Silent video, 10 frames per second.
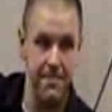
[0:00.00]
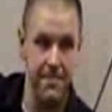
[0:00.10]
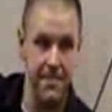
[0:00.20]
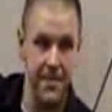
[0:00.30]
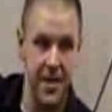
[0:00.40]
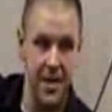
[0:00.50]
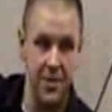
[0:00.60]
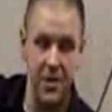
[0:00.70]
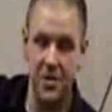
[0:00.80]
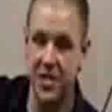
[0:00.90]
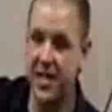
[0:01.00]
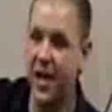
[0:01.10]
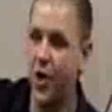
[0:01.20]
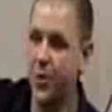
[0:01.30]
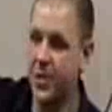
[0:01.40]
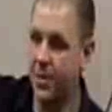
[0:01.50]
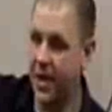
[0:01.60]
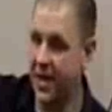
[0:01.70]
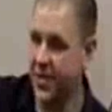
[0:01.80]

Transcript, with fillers: we don't just say, I hope somebody